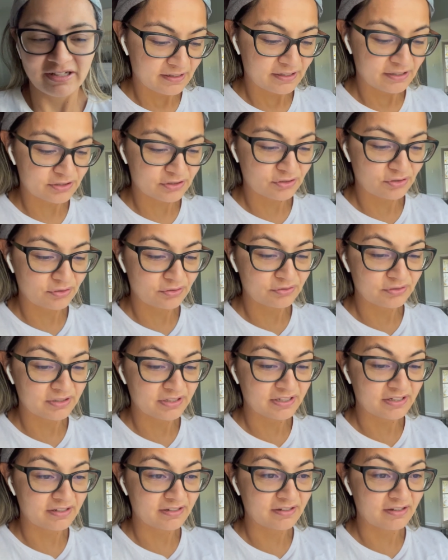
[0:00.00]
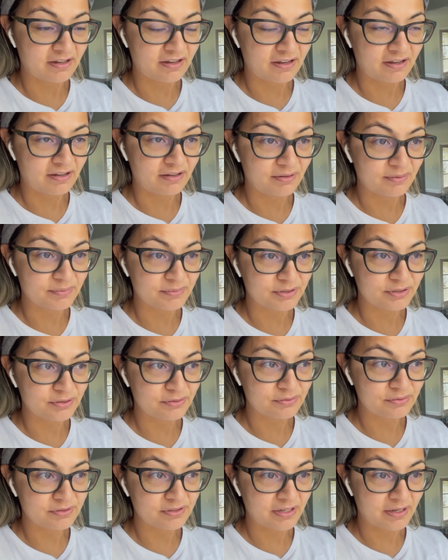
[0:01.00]
It's currently um,
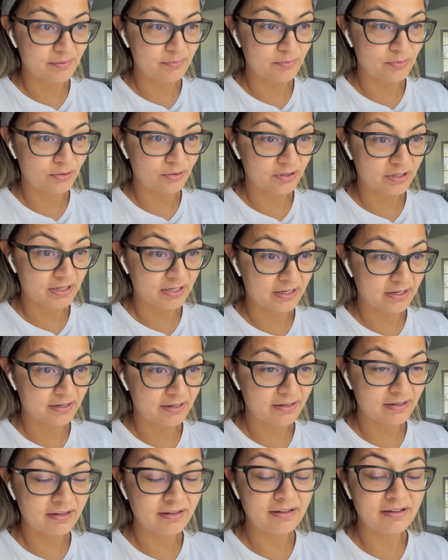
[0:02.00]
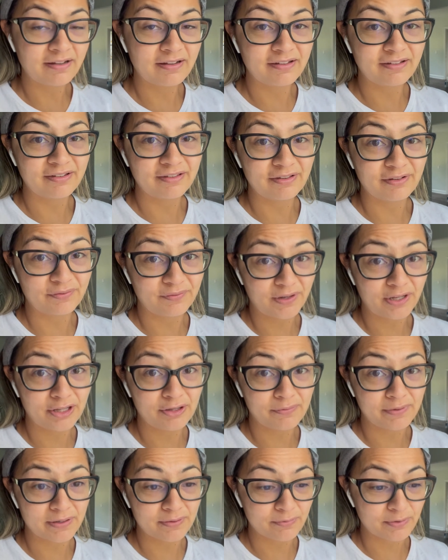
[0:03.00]
Tuesday morning the
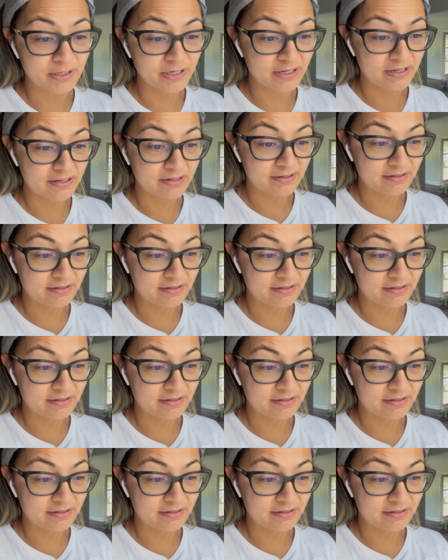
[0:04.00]
following week,